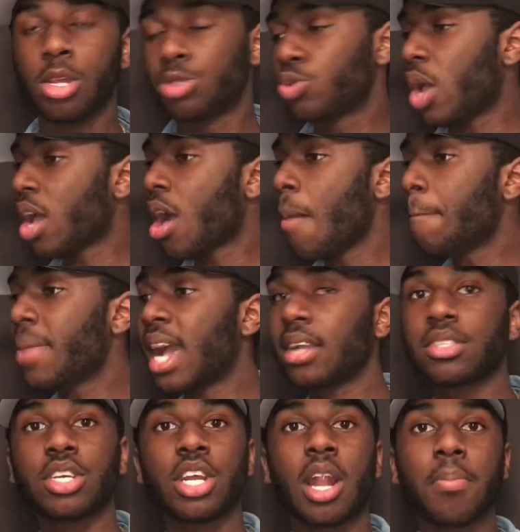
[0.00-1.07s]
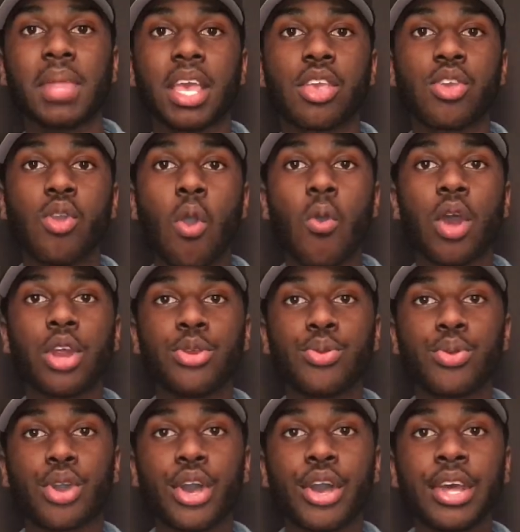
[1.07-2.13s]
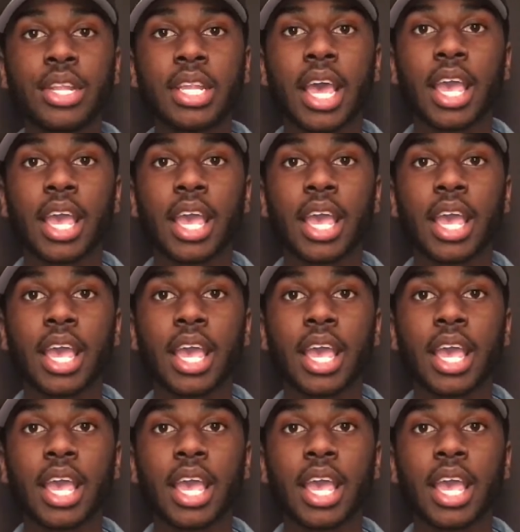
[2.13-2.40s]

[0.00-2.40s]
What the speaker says: So I come back to her and I'm like, yo, are you good?